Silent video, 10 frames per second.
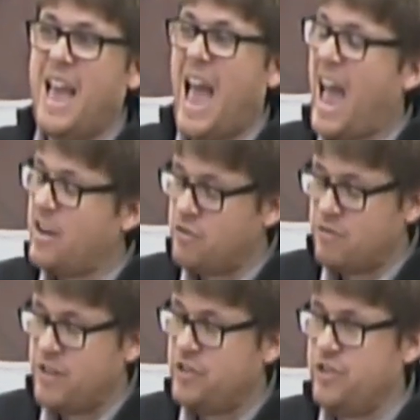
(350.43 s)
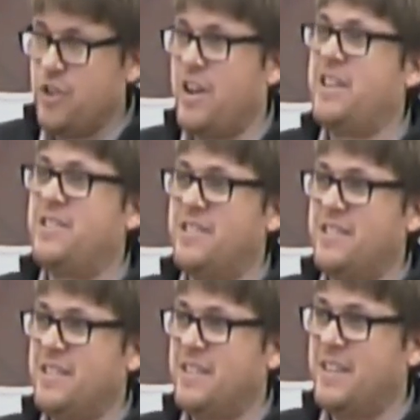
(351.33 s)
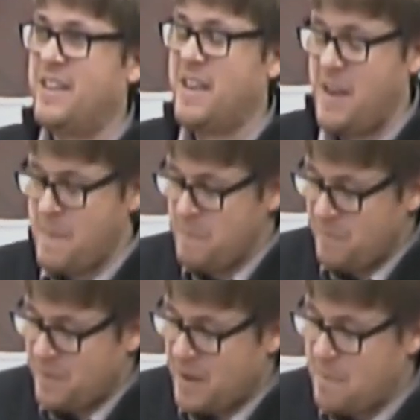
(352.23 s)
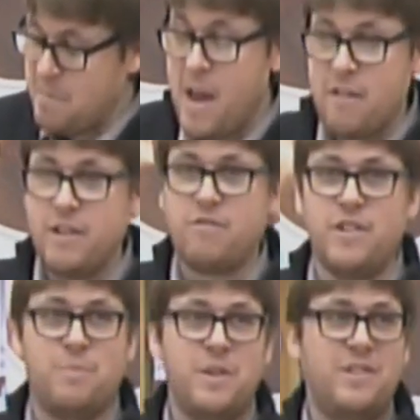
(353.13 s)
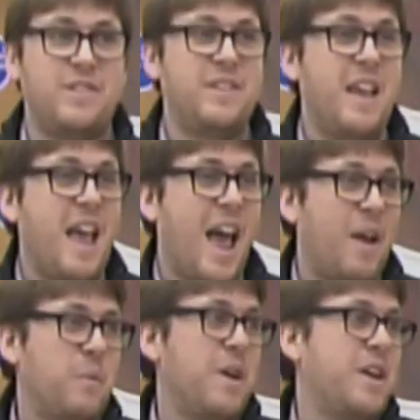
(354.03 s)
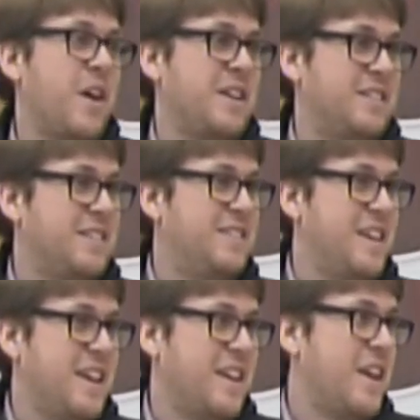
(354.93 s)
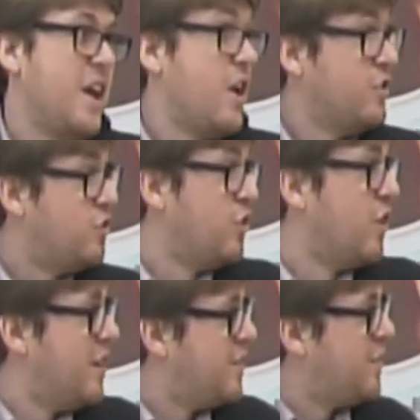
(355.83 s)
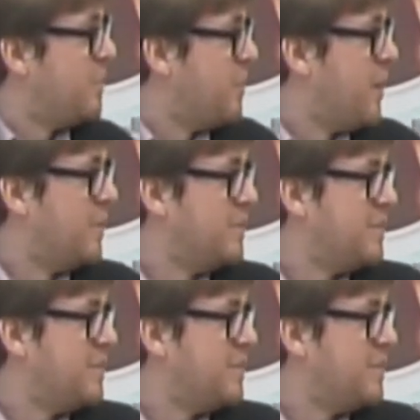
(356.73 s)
And rejoice. Merry Christmas, and we're going to sing Joy to the World.